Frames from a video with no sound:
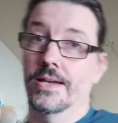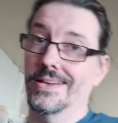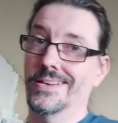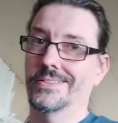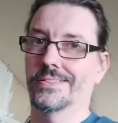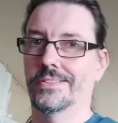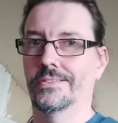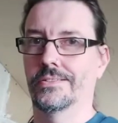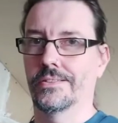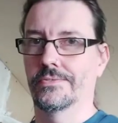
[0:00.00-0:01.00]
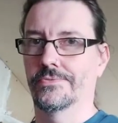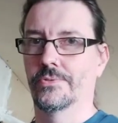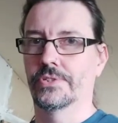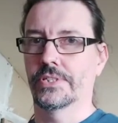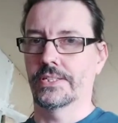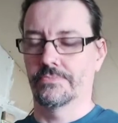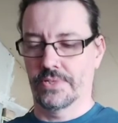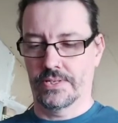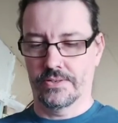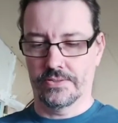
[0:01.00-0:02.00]
Easier said than done, unfortunately,
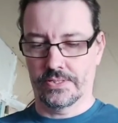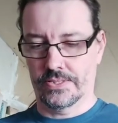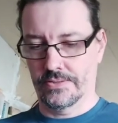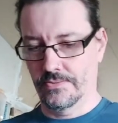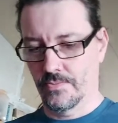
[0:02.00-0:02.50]
because